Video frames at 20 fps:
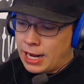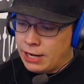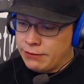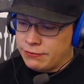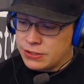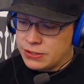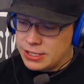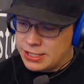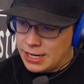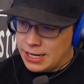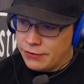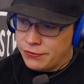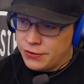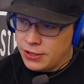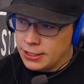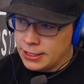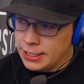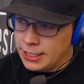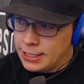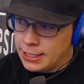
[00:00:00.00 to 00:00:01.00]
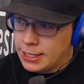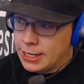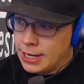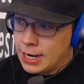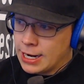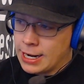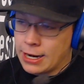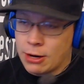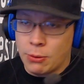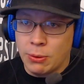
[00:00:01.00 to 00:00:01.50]
I've definitely,
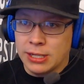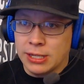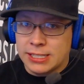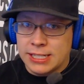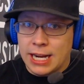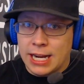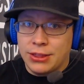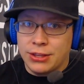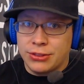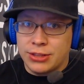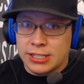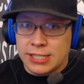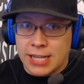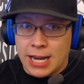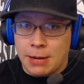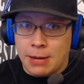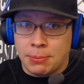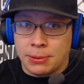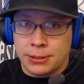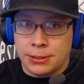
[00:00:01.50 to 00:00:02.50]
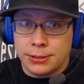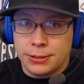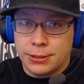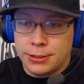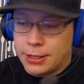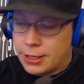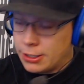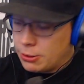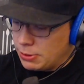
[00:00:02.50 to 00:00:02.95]
and I don't want to say that this happened,